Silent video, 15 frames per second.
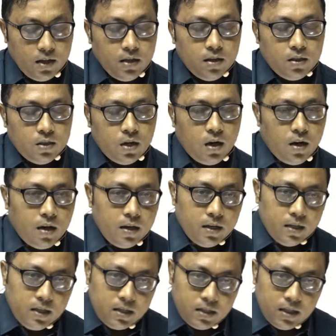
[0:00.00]
the
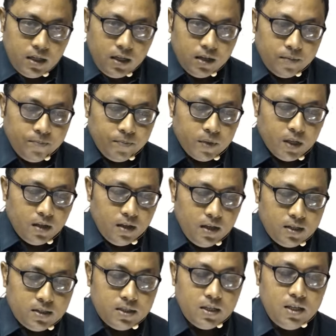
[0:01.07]
stick
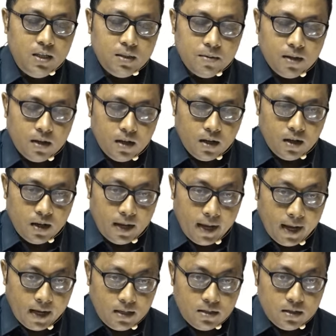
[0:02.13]
is seen
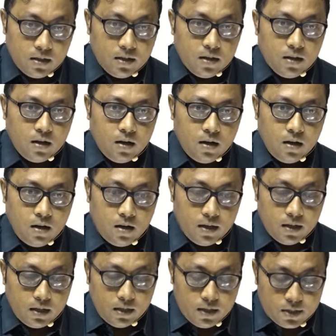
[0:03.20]
as
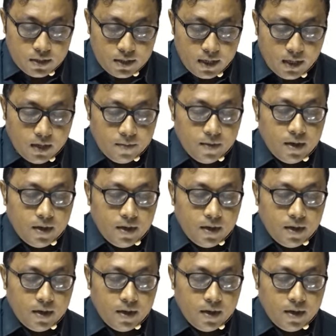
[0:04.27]
snake.